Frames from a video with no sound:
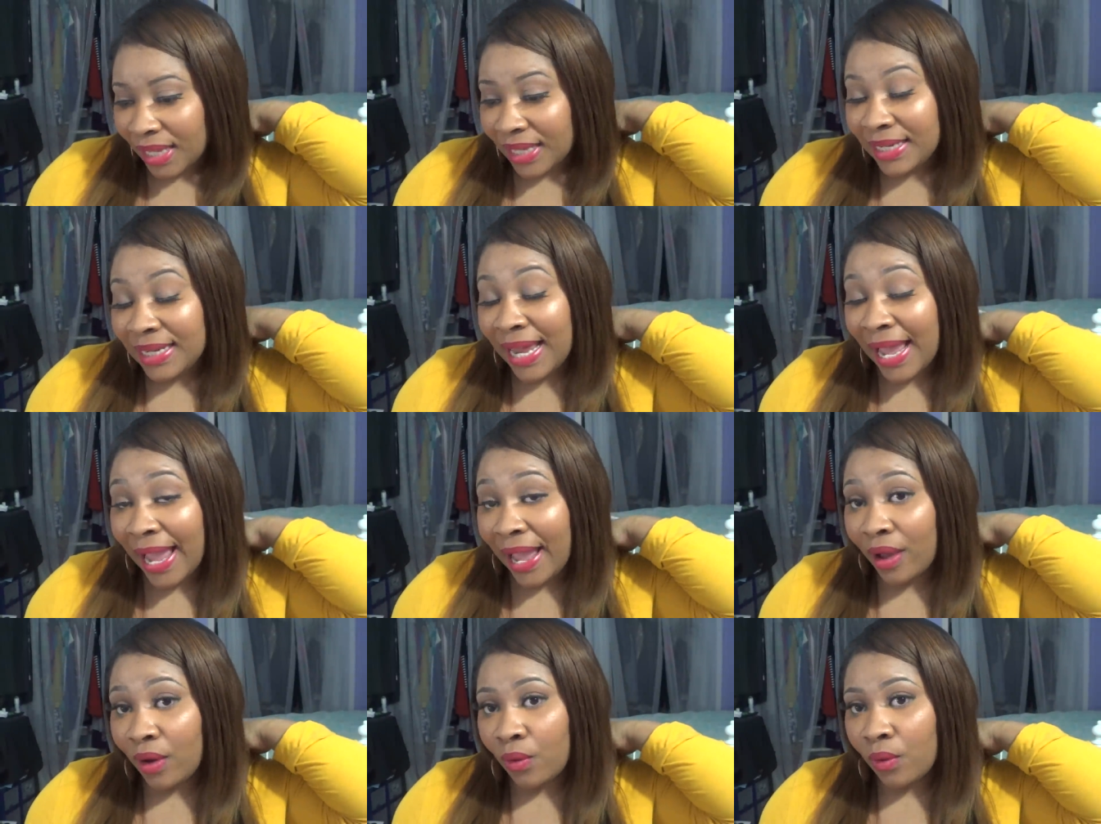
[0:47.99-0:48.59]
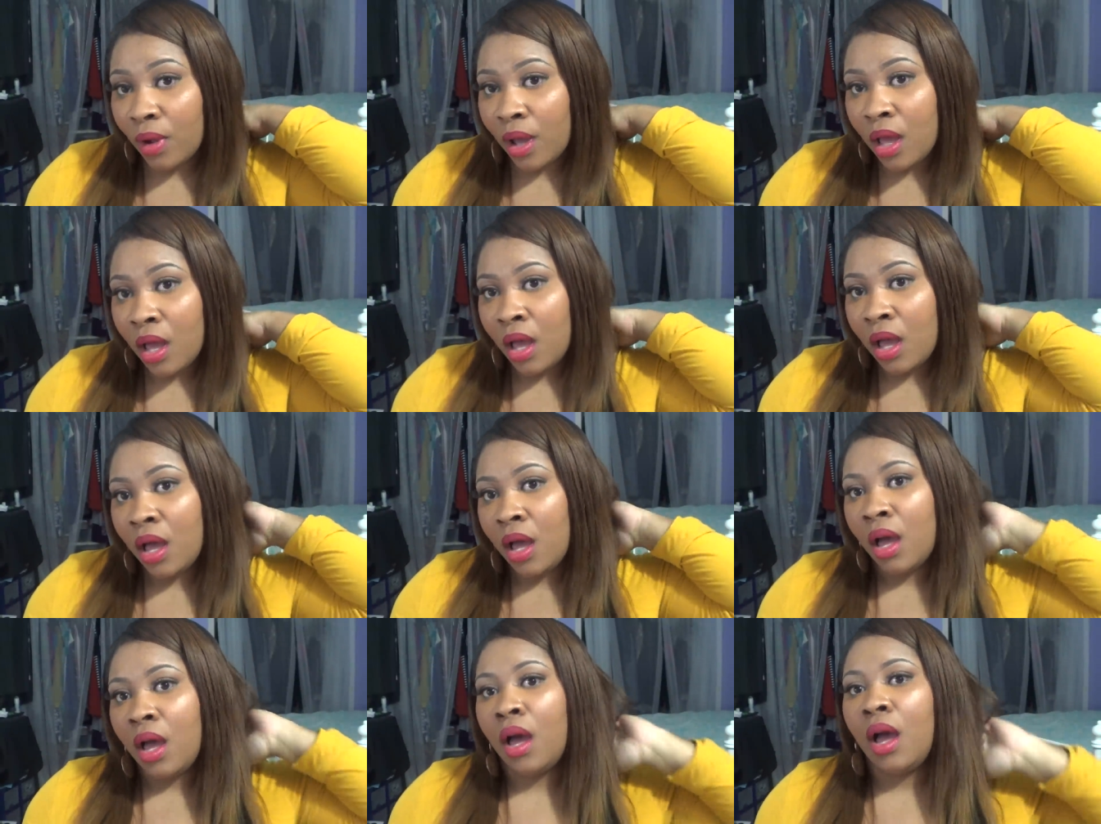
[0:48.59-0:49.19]
Now,
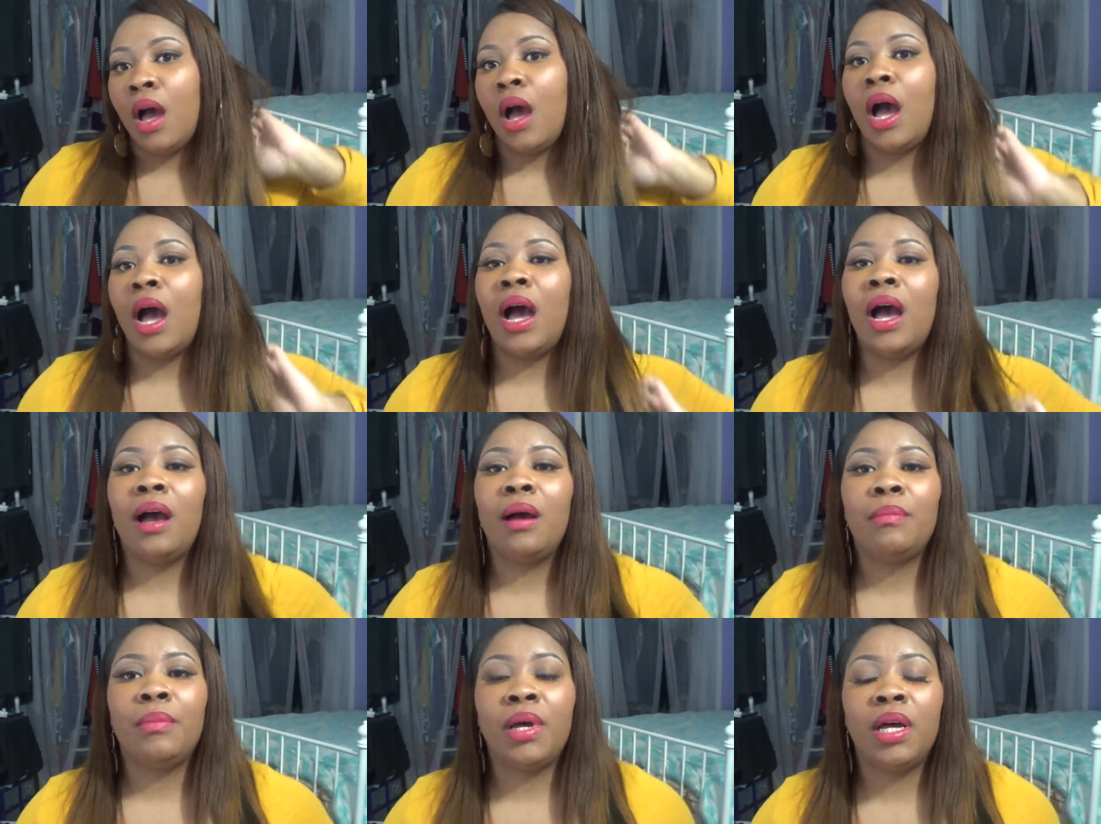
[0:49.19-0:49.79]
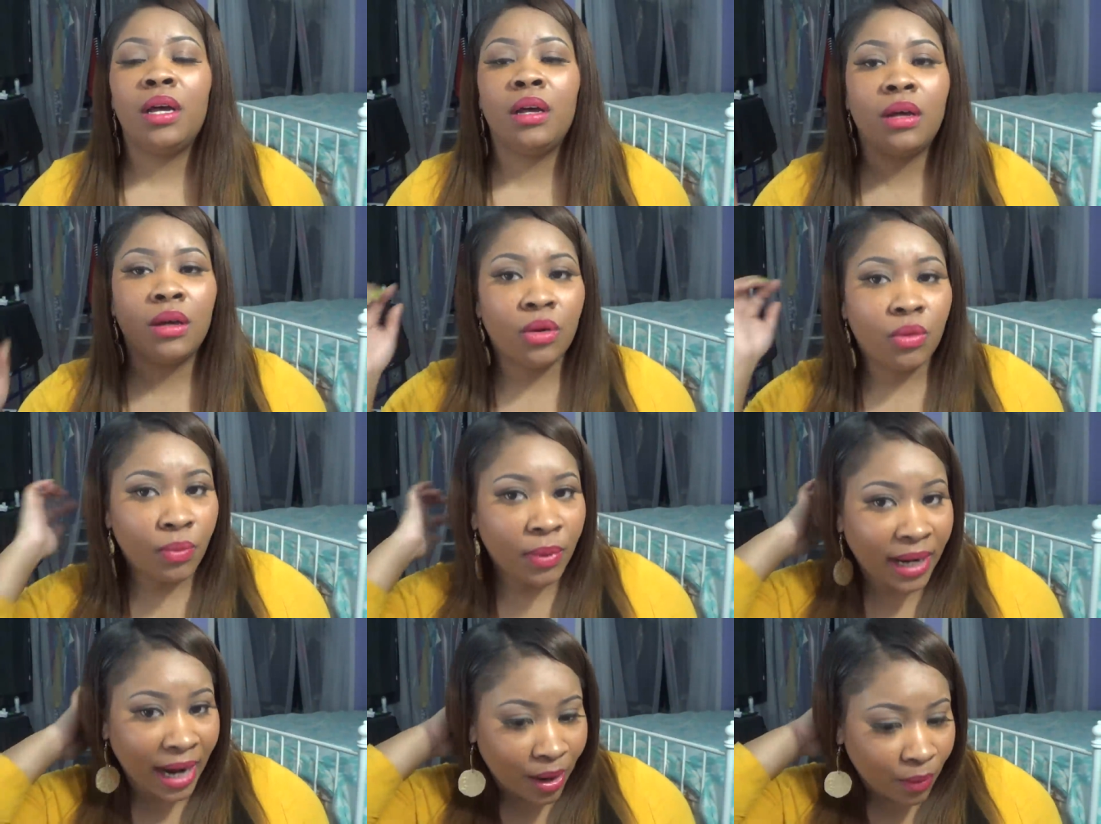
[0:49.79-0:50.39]

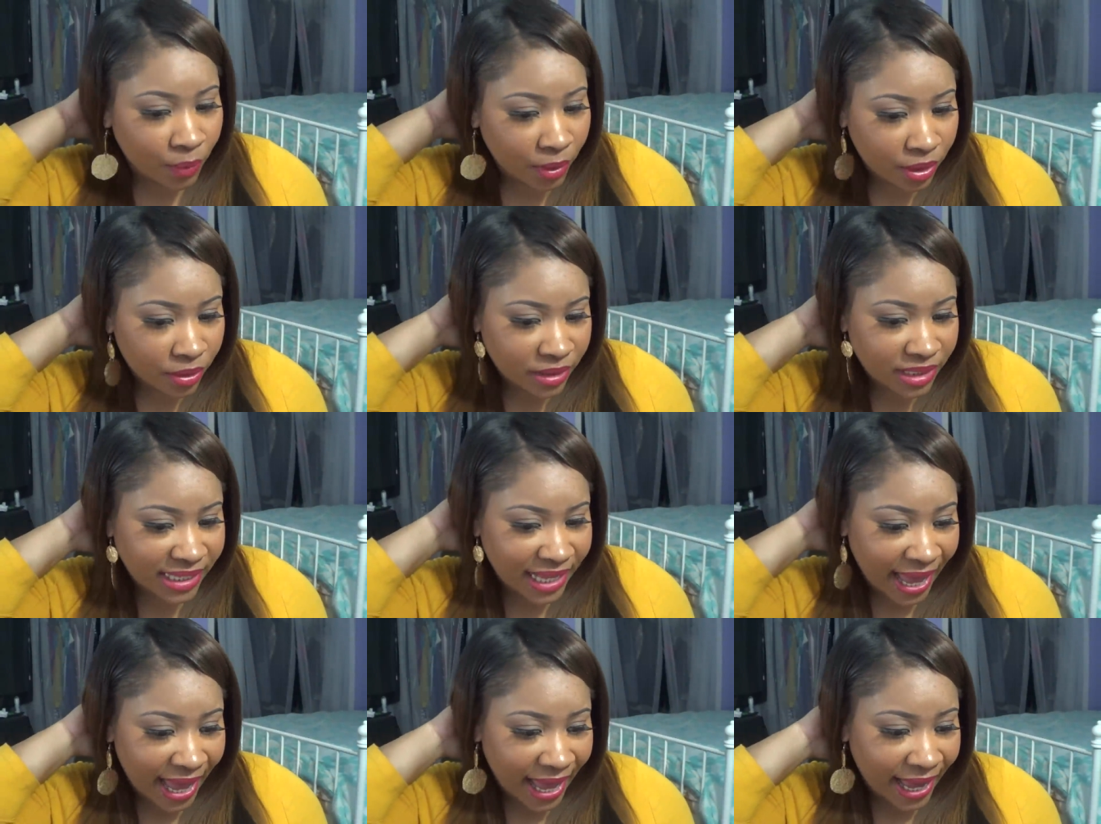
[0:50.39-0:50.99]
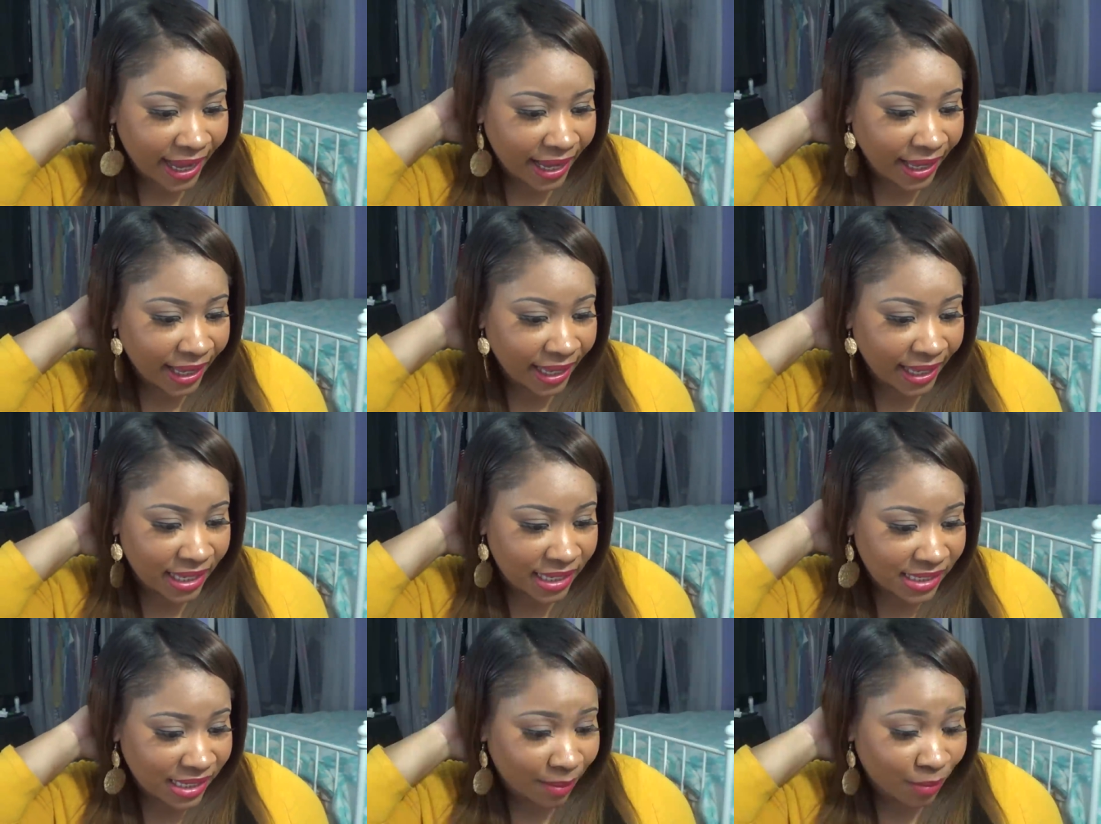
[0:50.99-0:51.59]
what I will say
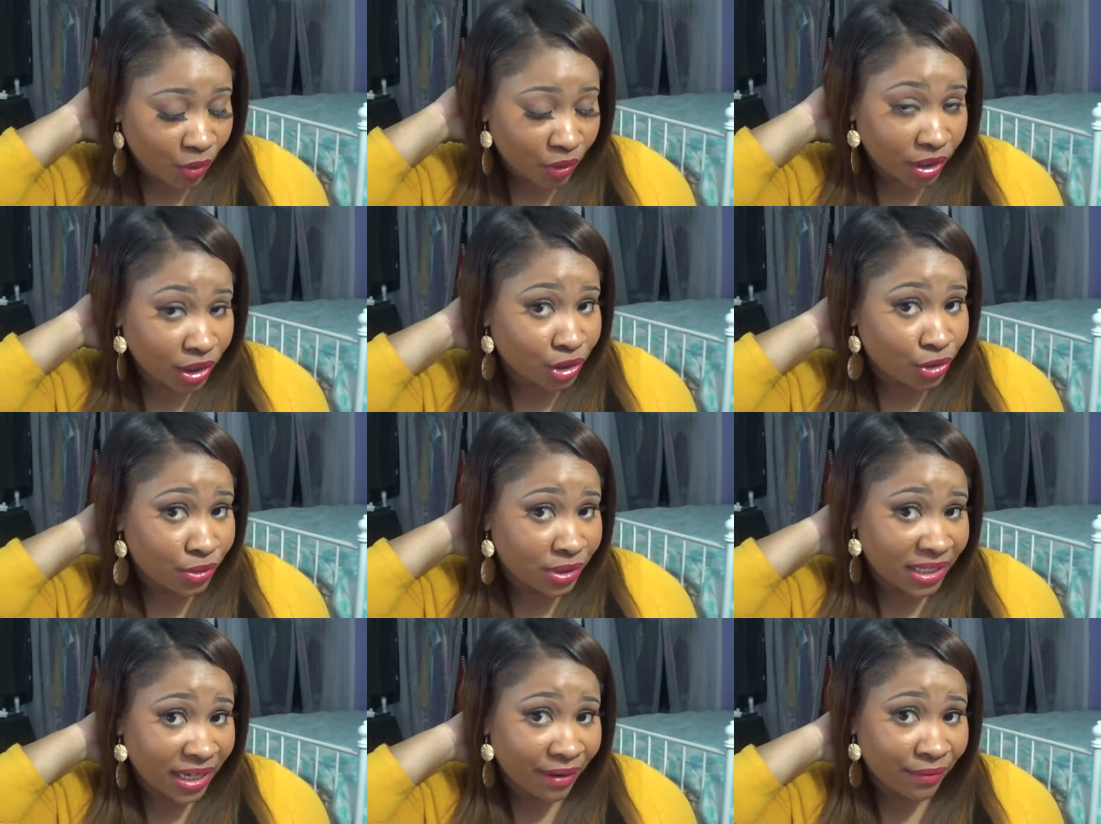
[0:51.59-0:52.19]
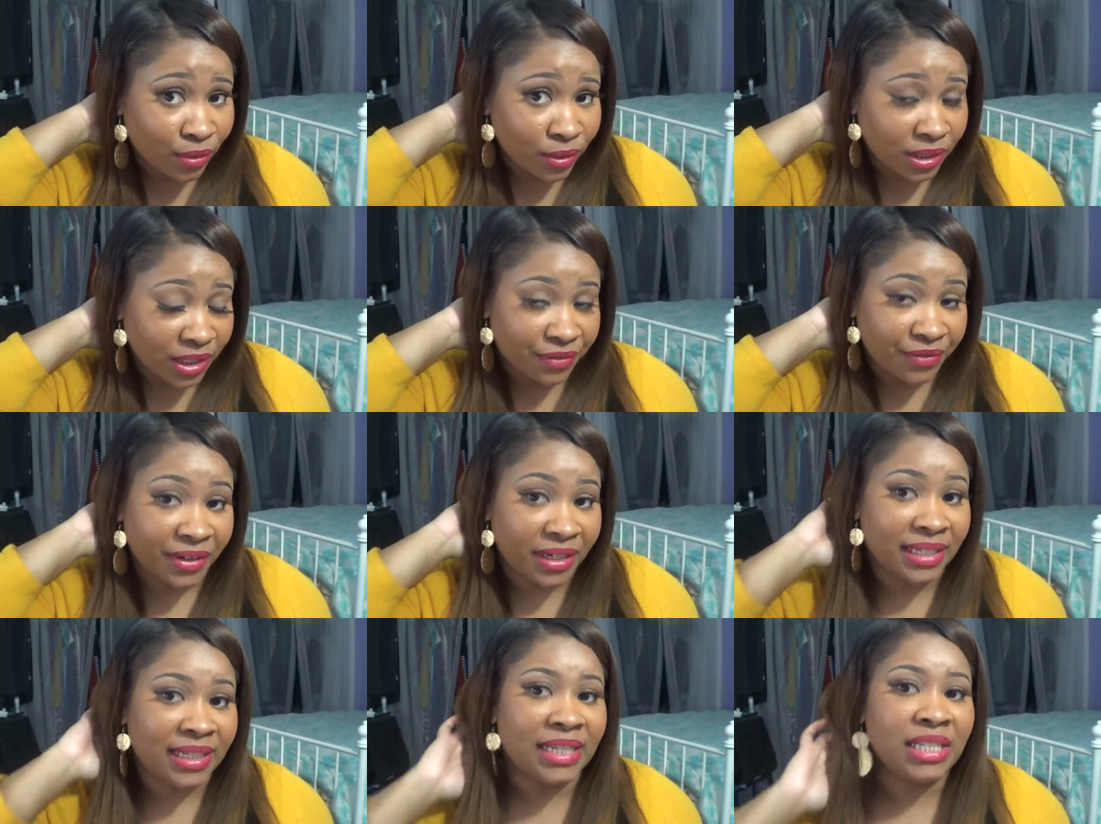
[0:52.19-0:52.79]
is I'm going to do several
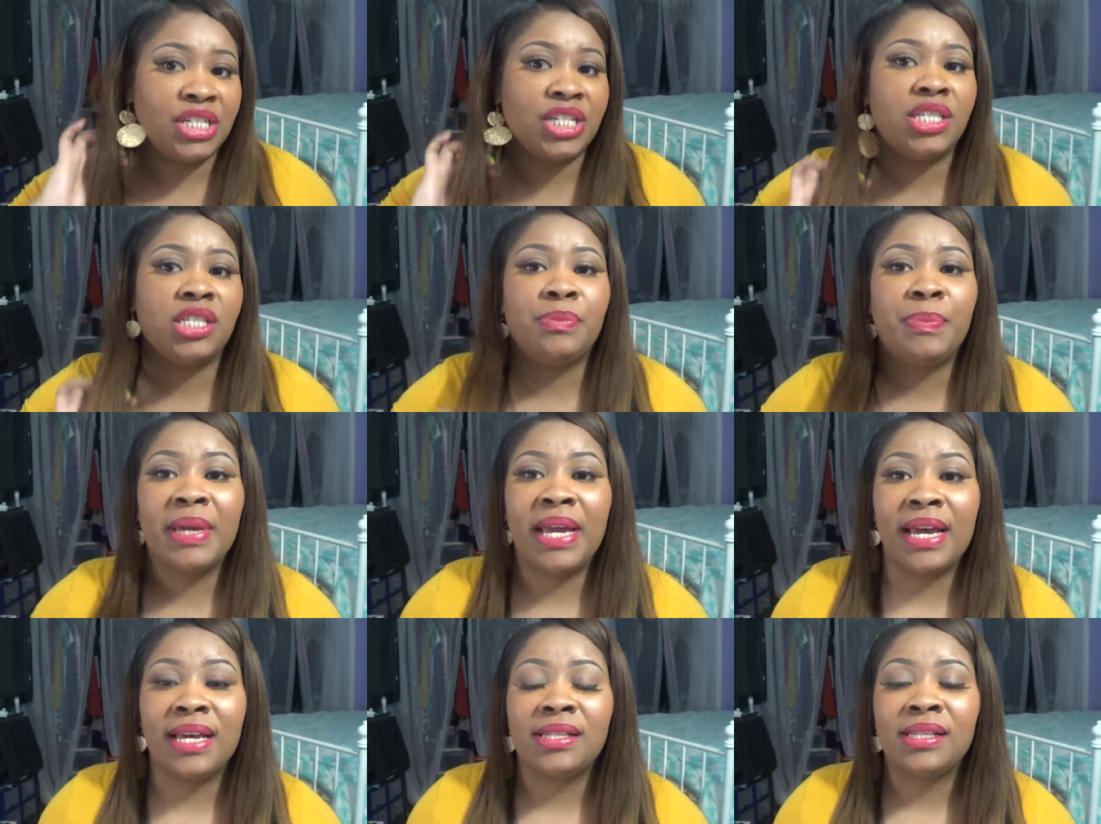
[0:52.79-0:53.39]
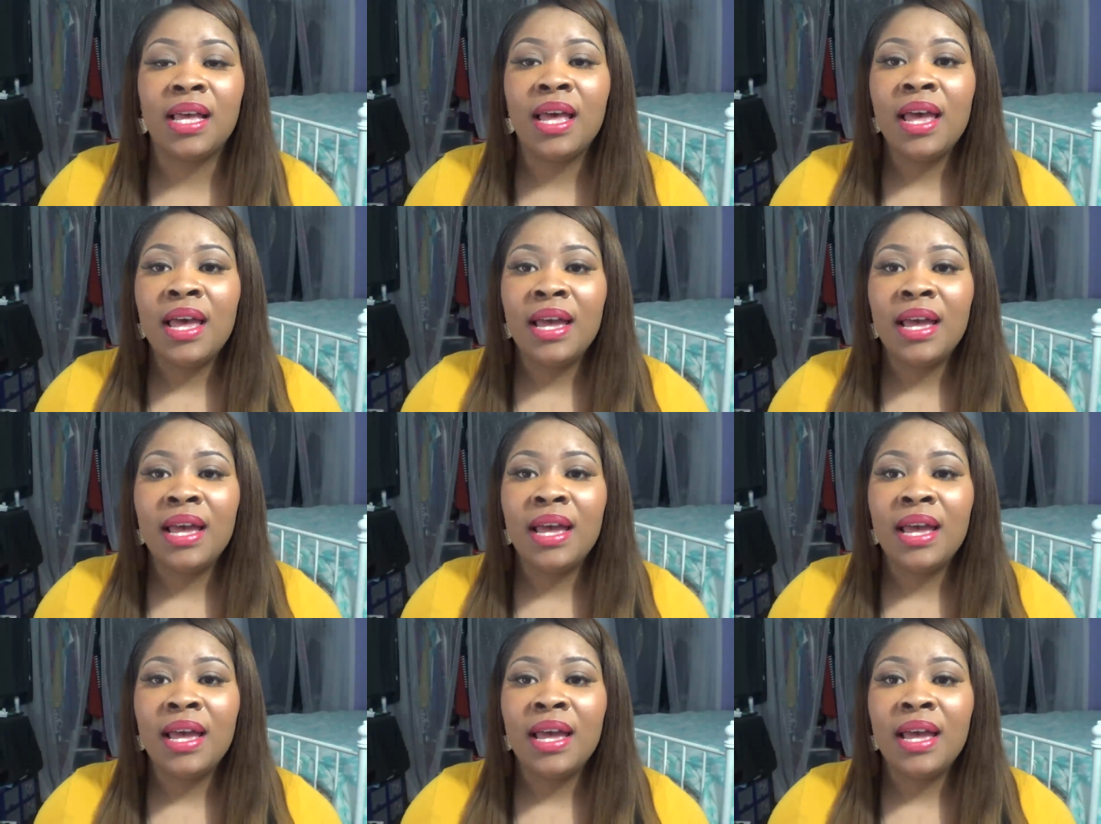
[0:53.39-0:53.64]
different editions because